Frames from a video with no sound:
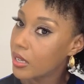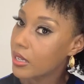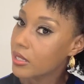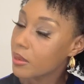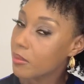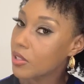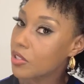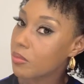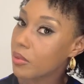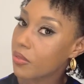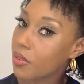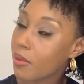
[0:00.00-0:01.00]
as I mentioned
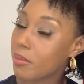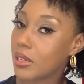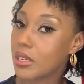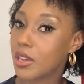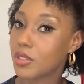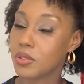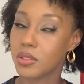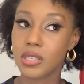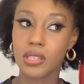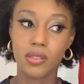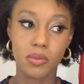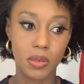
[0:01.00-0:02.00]
before, I've been natural
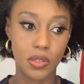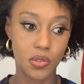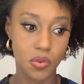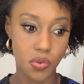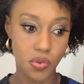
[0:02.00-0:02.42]
since what,